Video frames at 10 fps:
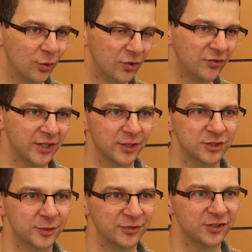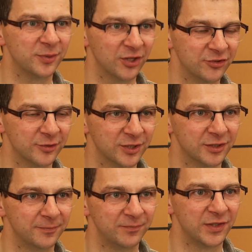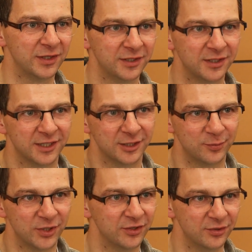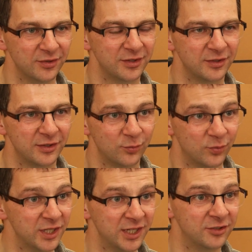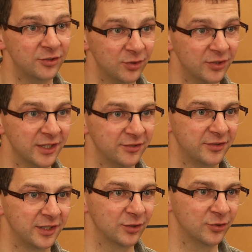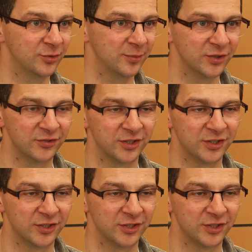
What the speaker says: also should be responsible. But we need to do this in order to improve the